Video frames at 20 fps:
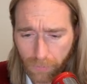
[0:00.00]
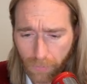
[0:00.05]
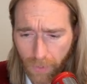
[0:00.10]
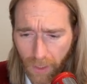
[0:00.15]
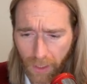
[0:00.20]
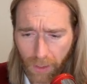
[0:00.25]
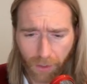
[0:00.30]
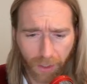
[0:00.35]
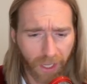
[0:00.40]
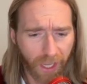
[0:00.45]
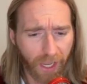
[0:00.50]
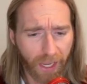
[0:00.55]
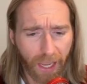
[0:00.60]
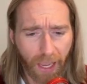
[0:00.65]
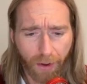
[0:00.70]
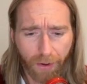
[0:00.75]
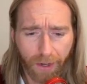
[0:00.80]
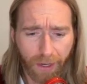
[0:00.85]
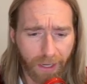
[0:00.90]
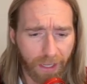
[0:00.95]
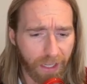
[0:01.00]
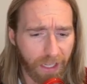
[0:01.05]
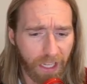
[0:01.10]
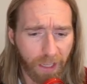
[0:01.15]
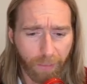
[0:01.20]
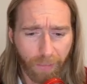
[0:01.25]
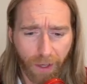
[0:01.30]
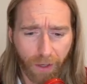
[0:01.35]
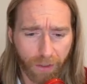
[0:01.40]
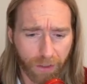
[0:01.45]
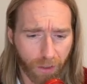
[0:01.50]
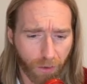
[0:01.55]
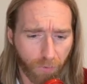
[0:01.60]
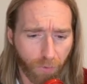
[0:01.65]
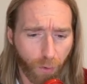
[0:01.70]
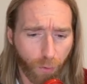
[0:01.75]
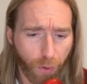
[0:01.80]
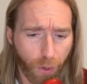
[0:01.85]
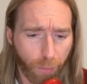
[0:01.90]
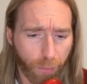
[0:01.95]
It'll kick out any emails or
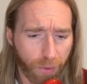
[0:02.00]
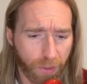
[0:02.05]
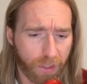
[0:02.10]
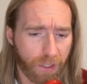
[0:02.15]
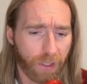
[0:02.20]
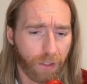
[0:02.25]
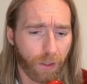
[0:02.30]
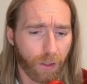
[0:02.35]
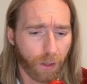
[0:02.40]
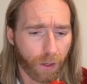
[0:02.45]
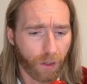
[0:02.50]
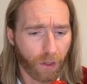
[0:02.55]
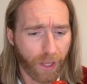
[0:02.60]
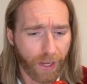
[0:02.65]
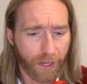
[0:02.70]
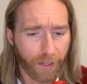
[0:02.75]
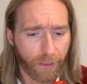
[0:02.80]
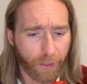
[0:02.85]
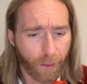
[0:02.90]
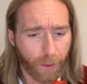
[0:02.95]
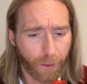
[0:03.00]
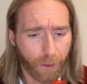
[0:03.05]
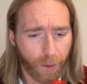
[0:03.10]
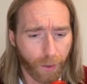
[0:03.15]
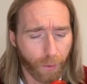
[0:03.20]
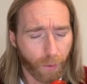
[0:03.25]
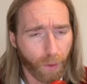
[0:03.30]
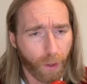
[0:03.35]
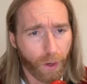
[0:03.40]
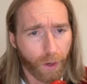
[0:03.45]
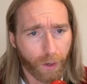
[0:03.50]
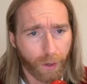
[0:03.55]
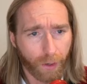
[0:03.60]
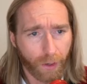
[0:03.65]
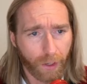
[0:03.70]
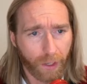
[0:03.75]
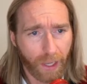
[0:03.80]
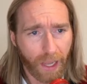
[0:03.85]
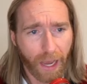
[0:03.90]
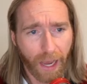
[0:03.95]
phone numbers that look like they're no longer
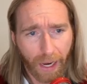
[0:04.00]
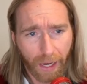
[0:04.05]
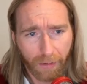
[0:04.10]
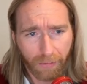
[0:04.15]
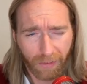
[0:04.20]
alive,